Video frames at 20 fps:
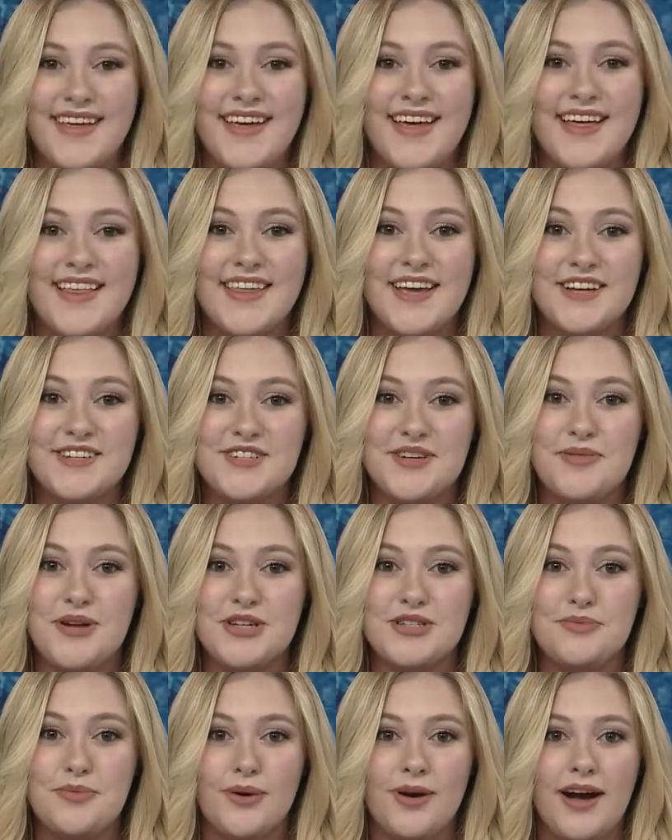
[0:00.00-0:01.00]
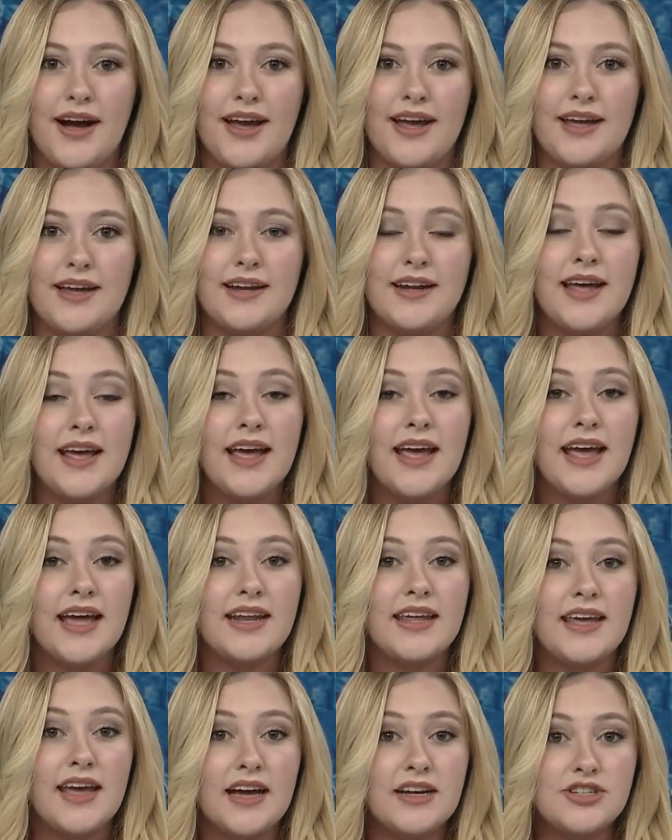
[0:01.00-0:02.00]
Thanks so much, Brian.
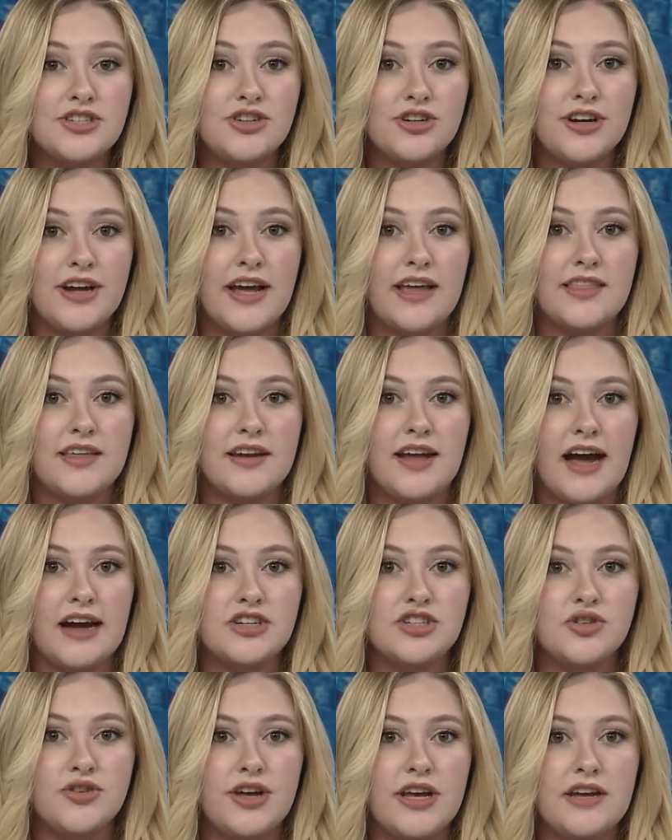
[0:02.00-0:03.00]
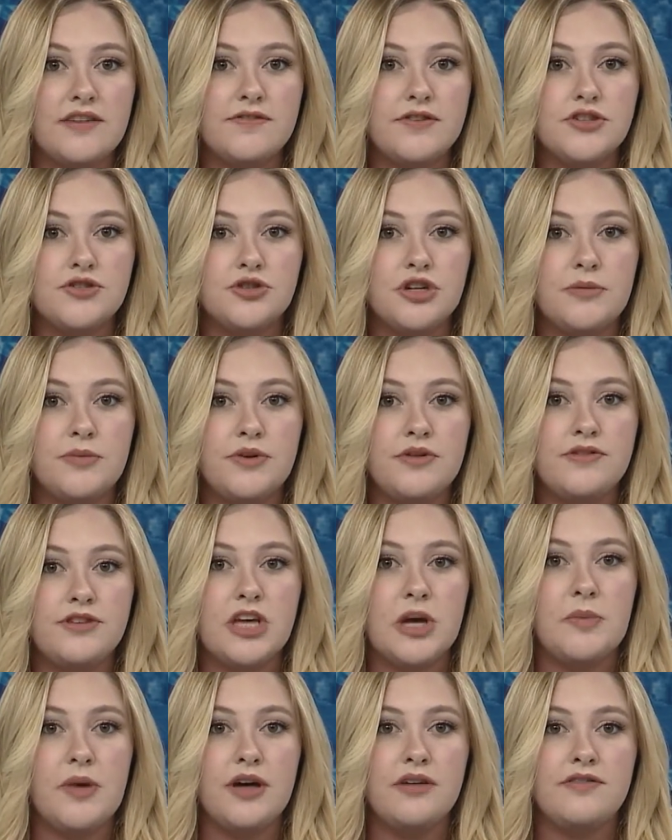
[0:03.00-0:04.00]
And yesterday, the National Infantry
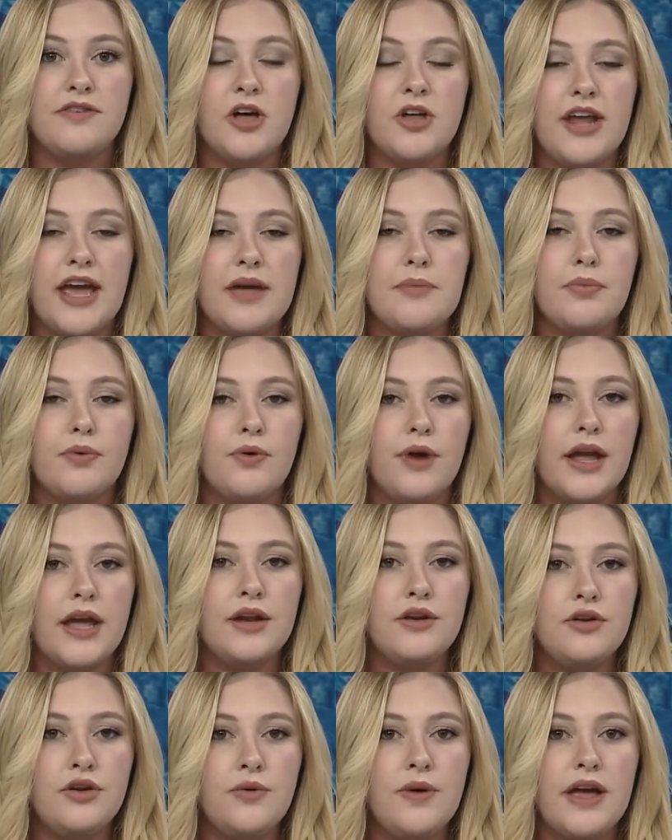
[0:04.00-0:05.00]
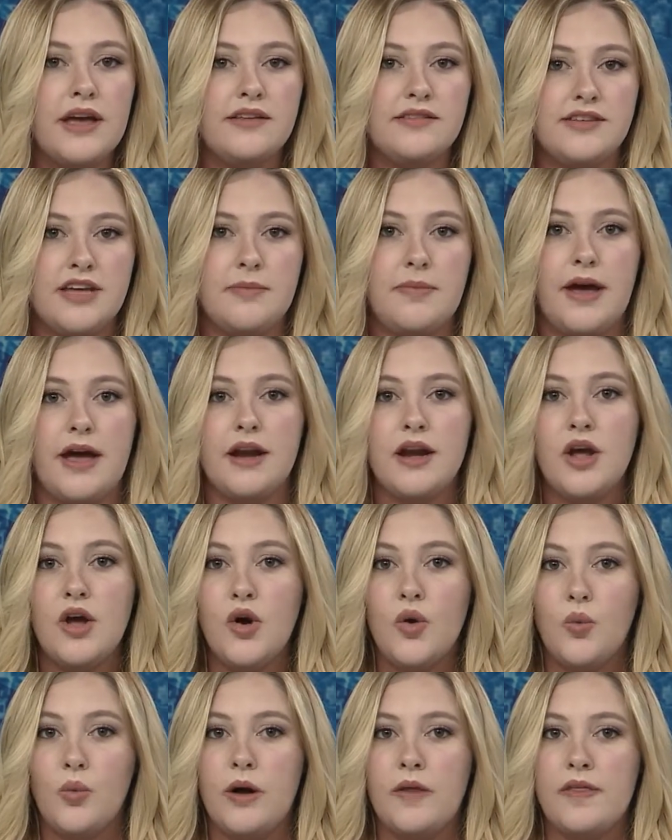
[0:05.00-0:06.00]
Museum unveiled a brand new exhibit,
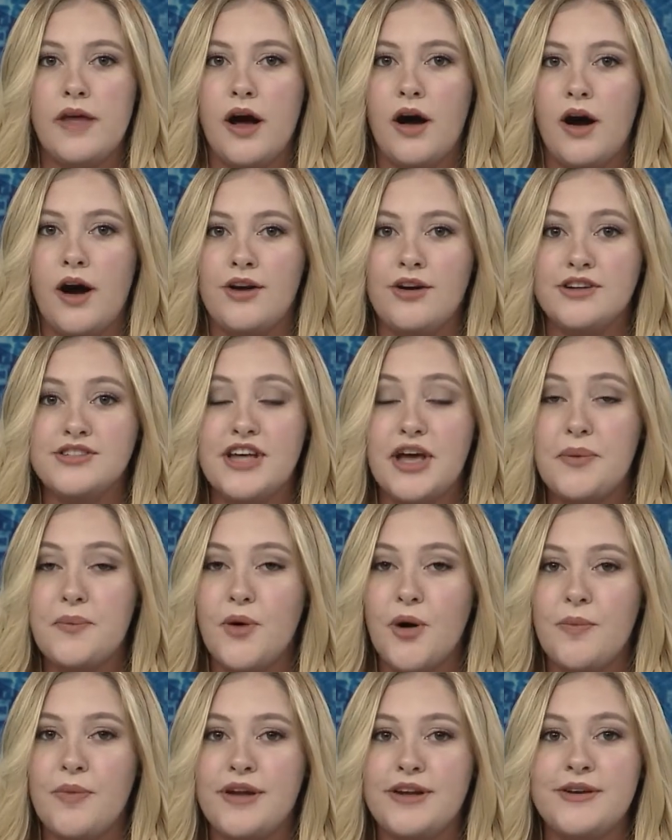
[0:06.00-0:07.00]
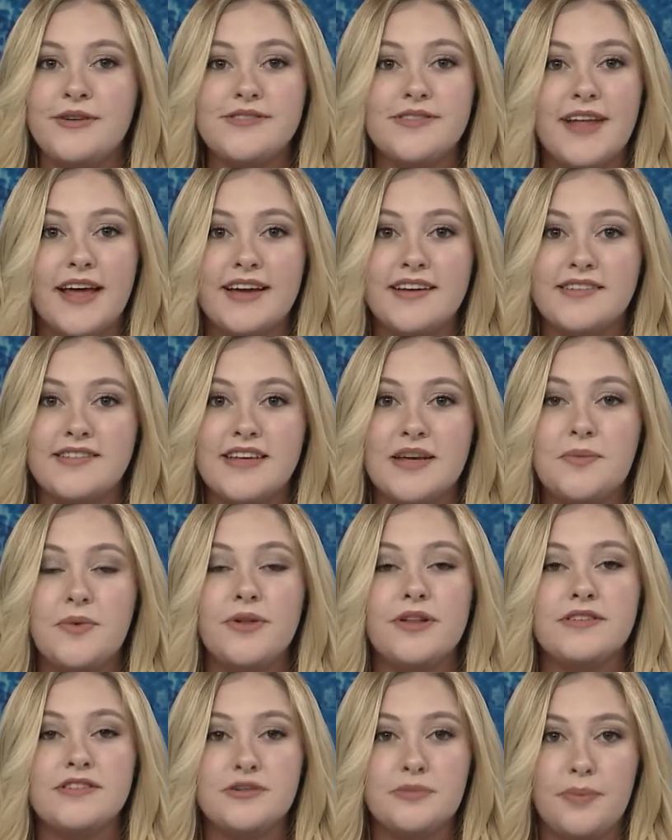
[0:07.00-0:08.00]
one that honors a woman whose legacy will
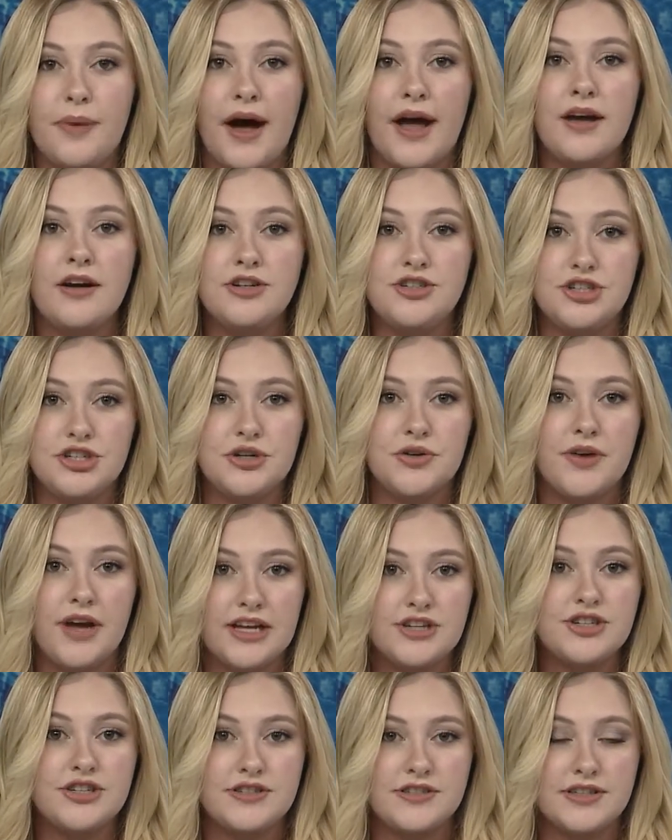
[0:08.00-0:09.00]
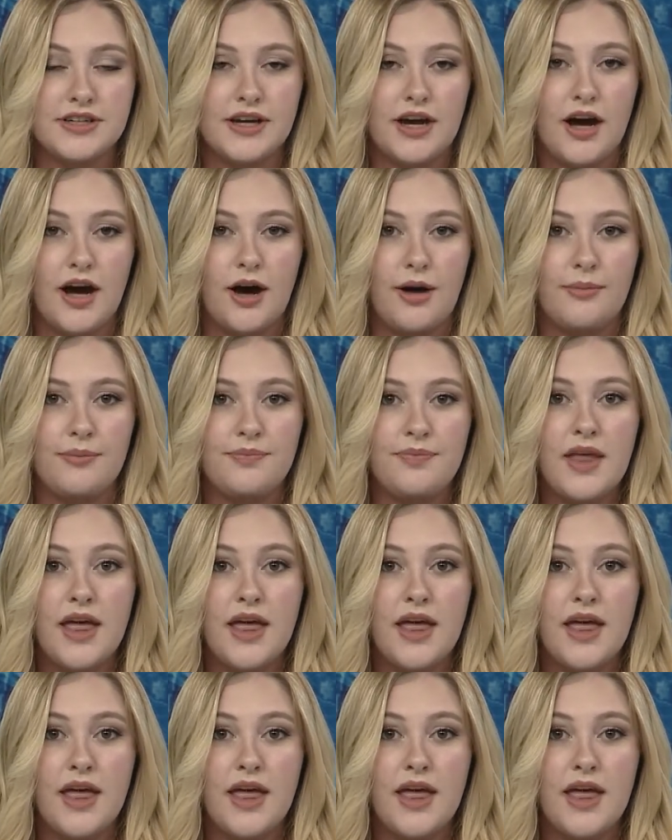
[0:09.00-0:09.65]
inspire generations to come.